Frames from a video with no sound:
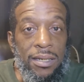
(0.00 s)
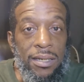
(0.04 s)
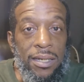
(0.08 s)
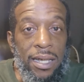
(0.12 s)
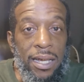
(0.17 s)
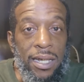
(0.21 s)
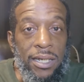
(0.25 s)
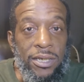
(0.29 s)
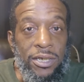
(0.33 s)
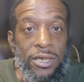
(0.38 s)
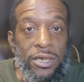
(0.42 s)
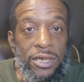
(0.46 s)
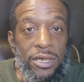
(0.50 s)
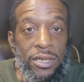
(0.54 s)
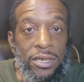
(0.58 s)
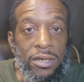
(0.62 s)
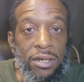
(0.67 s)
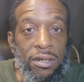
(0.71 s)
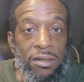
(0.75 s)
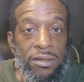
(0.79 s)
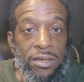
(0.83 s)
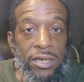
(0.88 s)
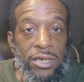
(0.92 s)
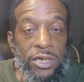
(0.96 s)
that she
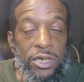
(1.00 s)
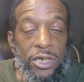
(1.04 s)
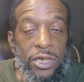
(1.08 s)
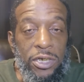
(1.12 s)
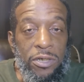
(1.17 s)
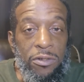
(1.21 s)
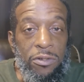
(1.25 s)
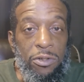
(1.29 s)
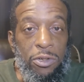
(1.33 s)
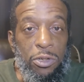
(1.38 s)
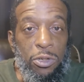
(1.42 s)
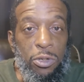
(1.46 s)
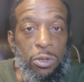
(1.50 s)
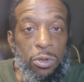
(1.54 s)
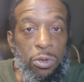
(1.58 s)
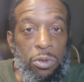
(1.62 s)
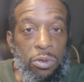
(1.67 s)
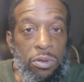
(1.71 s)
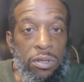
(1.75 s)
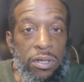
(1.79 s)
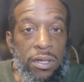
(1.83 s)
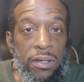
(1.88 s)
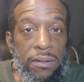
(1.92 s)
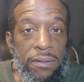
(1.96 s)
knows that she
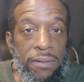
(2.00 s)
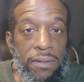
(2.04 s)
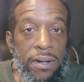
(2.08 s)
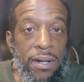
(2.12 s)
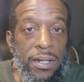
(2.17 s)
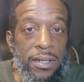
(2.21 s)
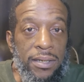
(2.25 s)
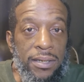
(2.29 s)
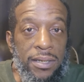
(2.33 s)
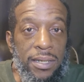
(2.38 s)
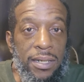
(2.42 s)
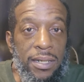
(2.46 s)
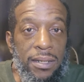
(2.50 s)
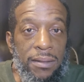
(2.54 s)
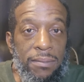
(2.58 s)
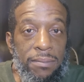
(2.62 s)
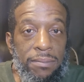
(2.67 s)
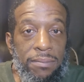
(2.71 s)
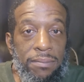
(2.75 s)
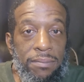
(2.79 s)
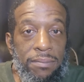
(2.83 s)
truly fucked up.